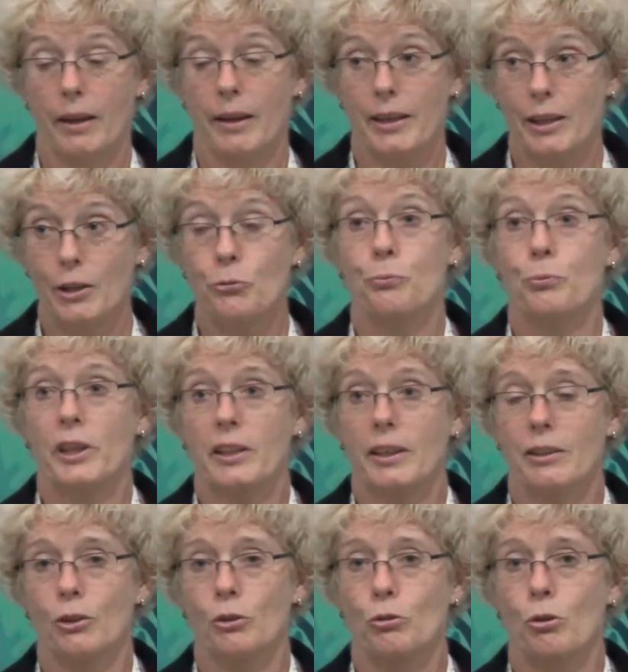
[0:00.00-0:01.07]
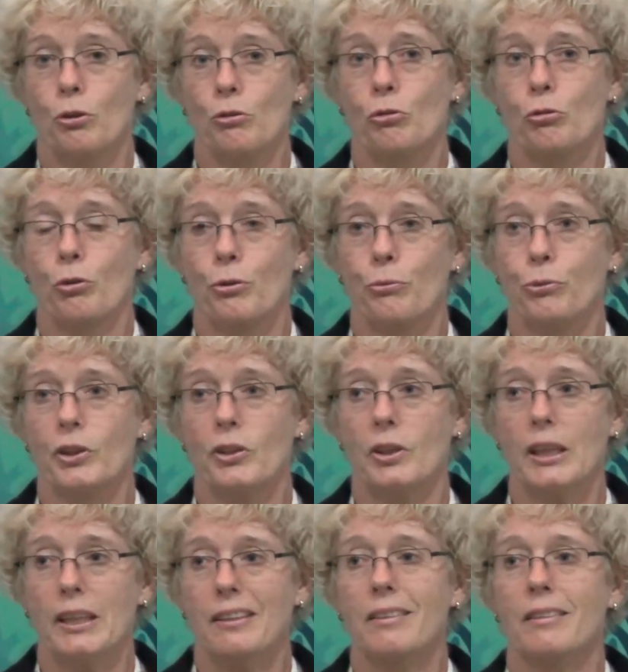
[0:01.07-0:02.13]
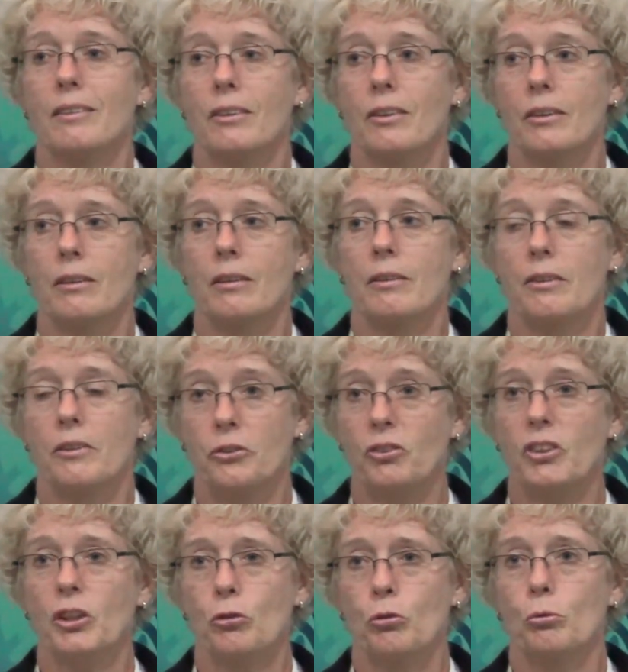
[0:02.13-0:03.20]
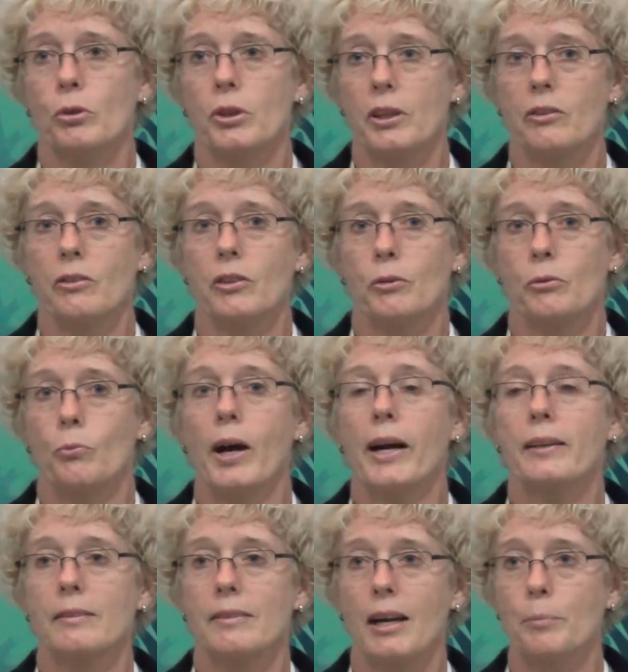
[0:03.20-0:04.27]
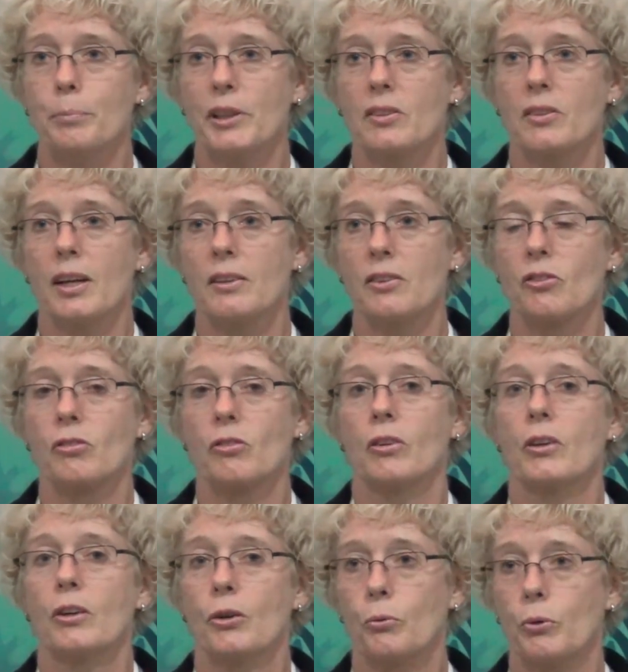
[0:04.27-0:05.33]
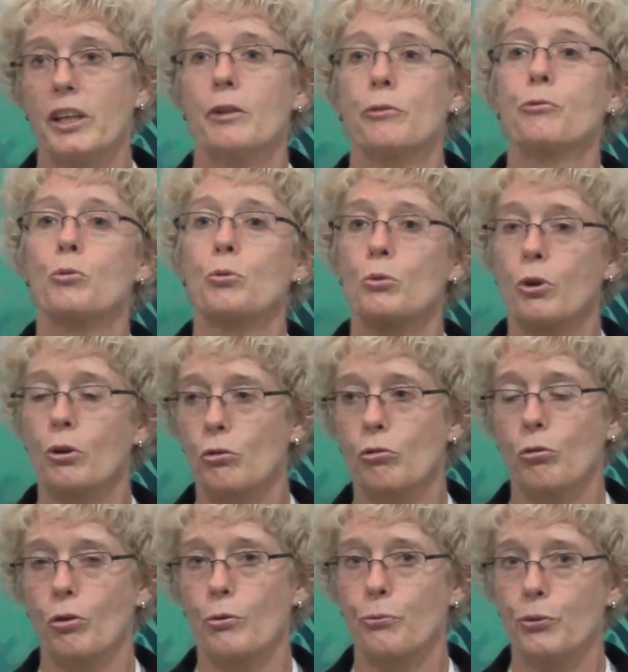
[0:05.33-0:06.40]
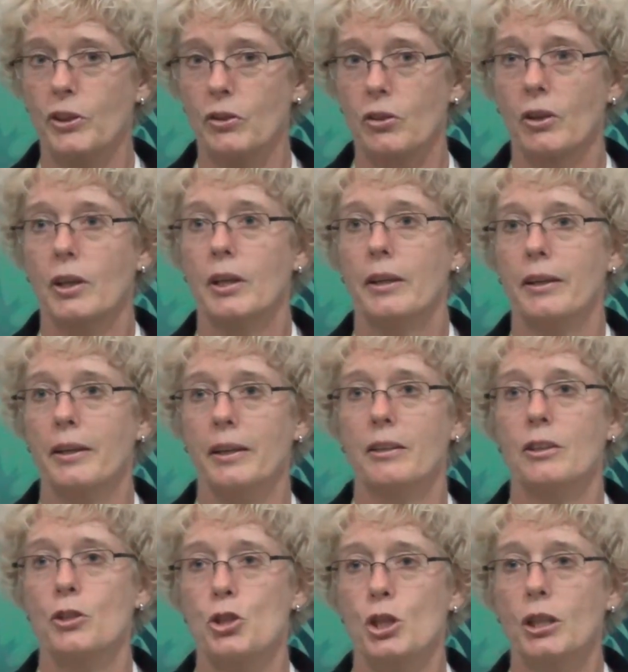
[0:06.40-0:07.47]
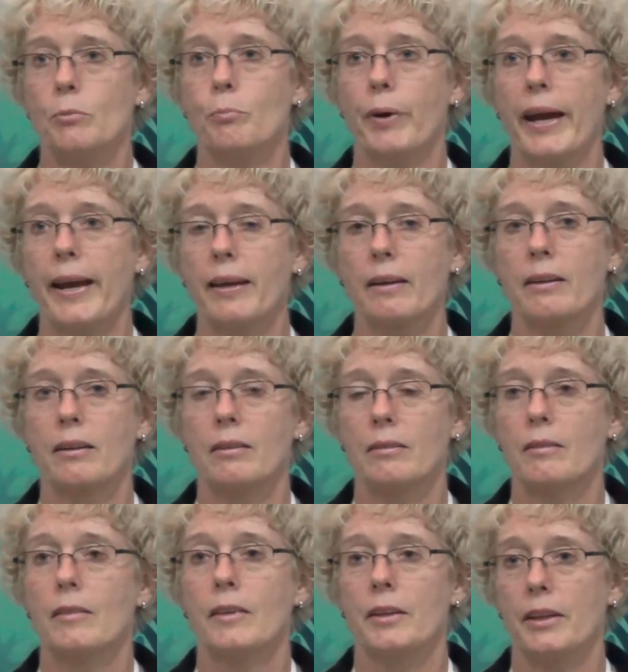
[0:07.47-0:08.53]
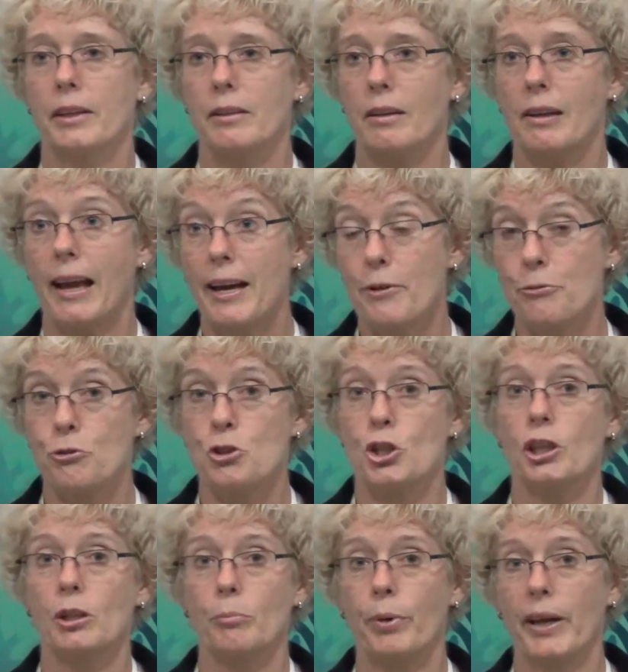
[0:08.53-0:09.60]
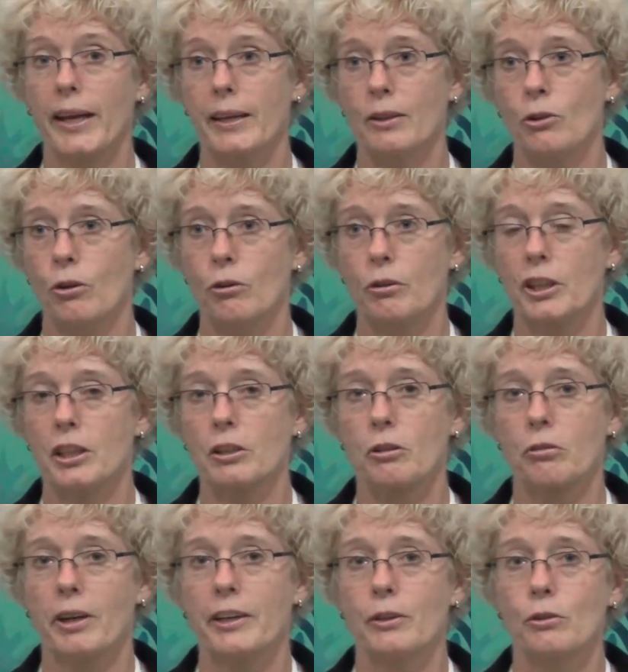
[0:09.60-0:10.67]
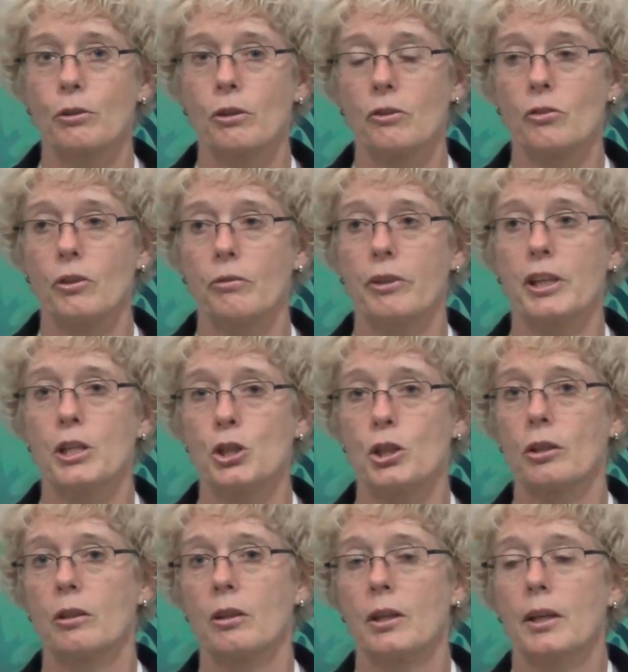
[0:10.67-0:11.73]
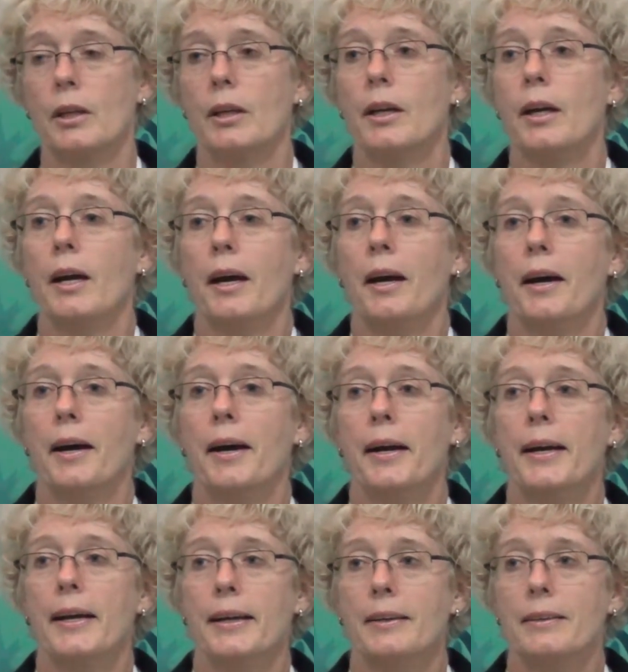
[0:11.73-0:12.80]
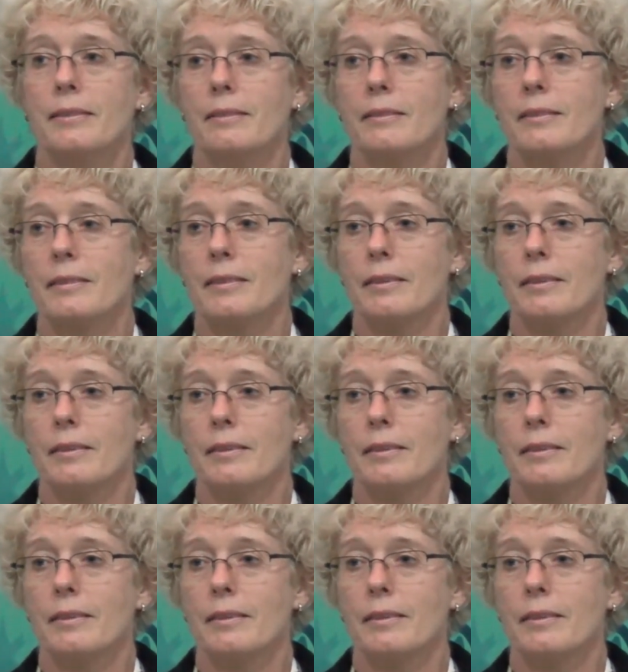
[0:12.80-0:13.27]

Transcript: If we cannot conserve it in situ, in the wild habitats, we have to conserve it in a gene bank, in a live gene bank, or in cryoconservation, and